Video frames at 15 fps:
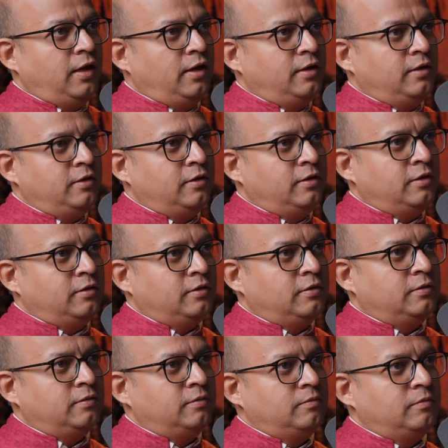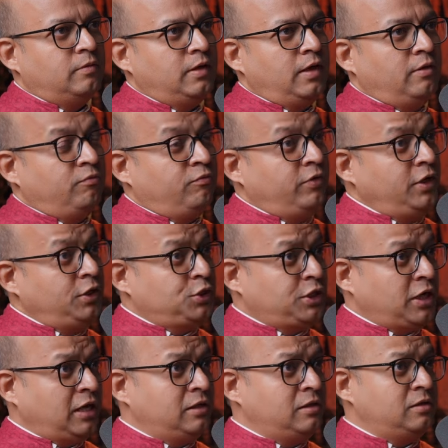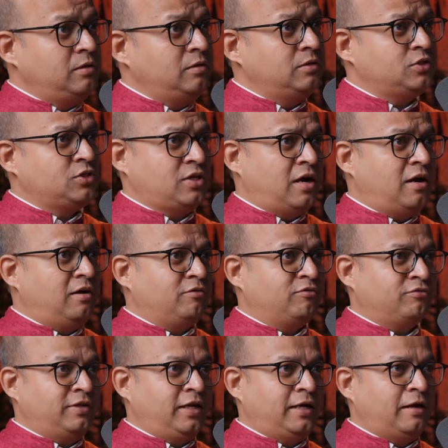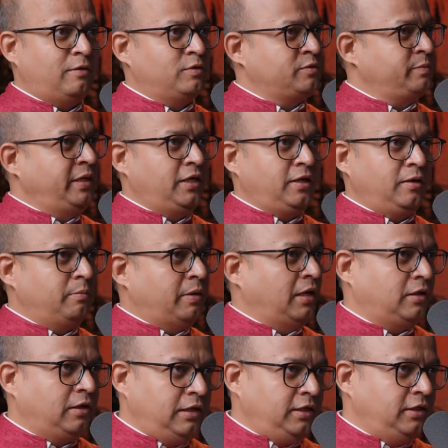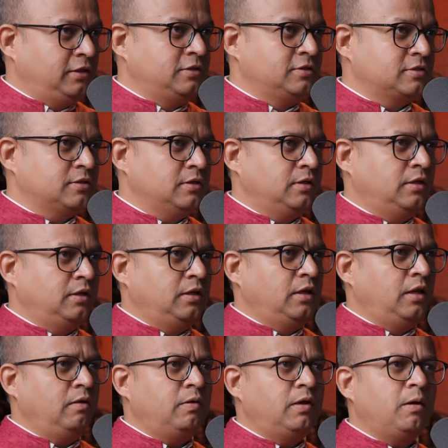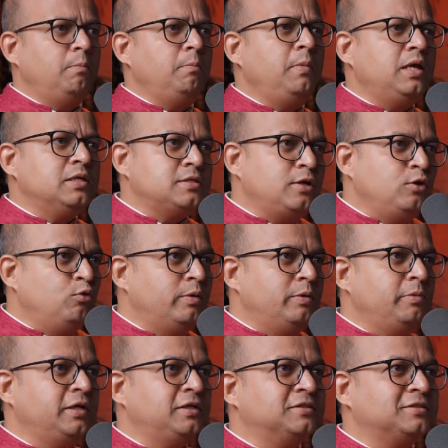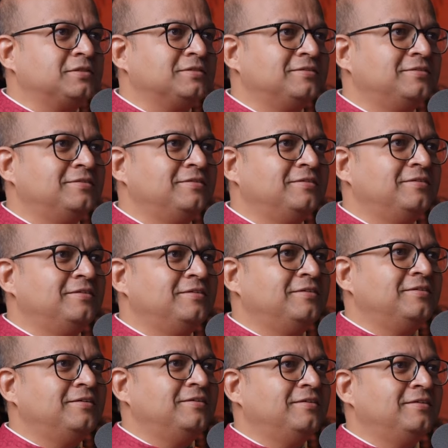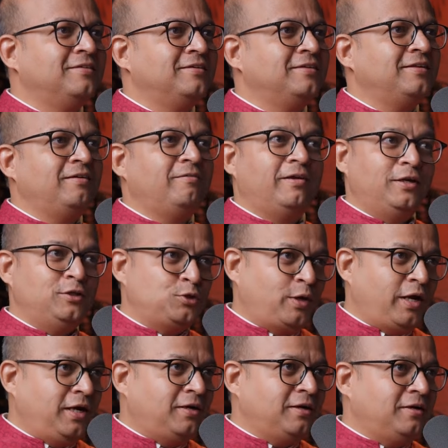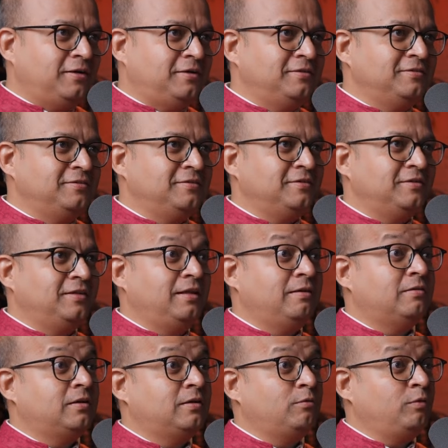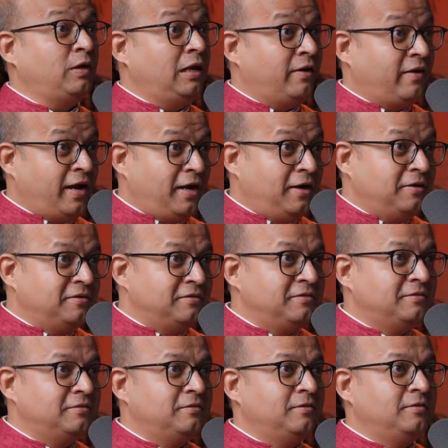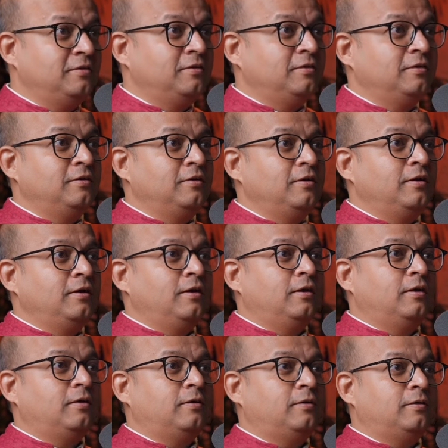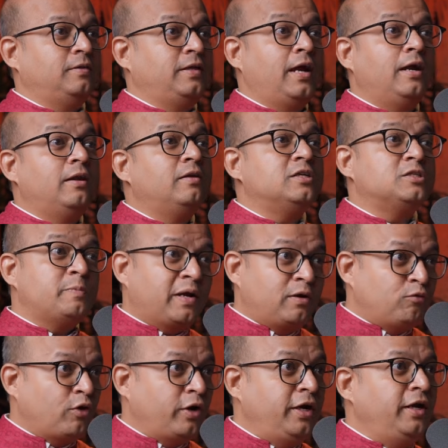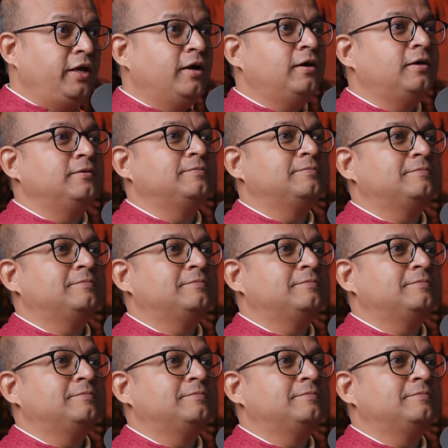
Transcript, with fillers: And uh, every shell staff that I was meeting, my colleagues, they were amazing human beings. They were educated, they were well read, uh, they had a respect for India,